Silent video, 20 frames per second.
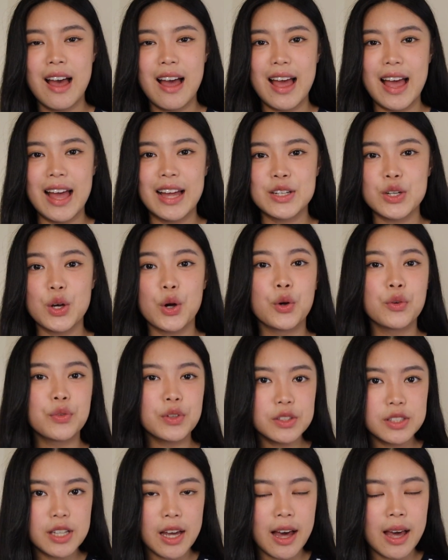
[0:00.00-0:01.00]
And
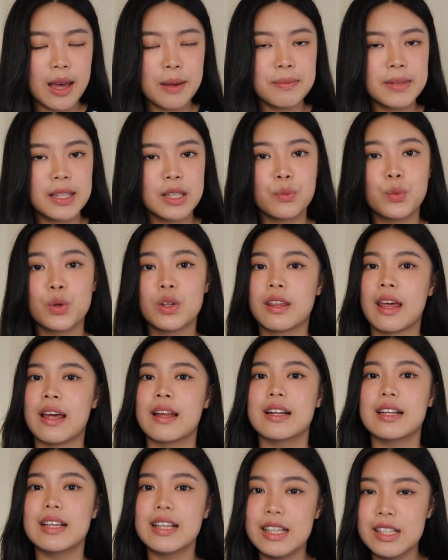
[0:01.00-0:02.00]
over time, it will
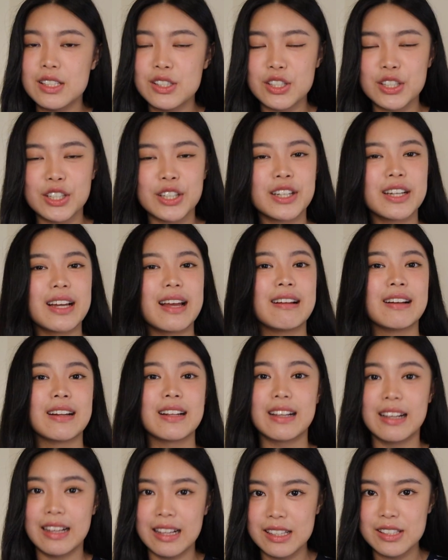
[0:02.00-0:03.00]
get easier and
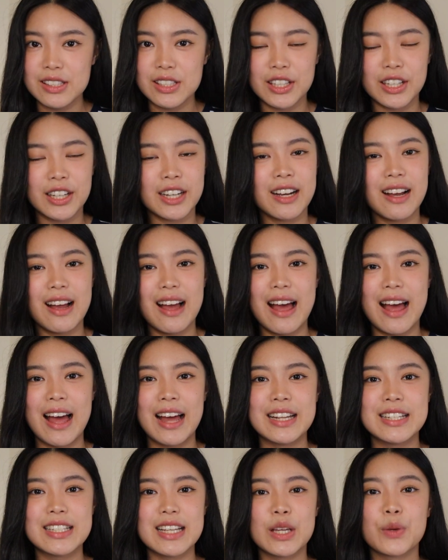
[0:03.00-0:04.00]
easier,
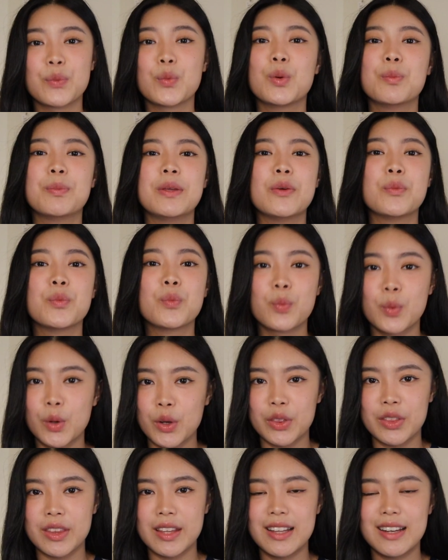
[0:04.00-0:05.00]
and it will be
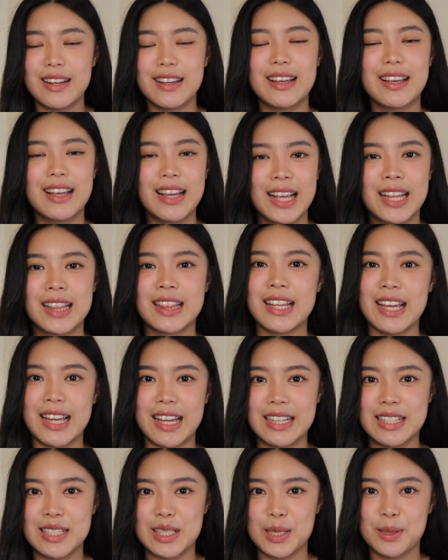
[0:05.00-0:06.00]
worth it in the
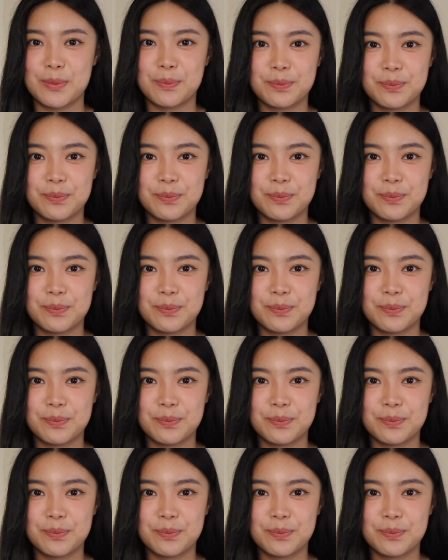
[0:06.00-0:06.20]
end.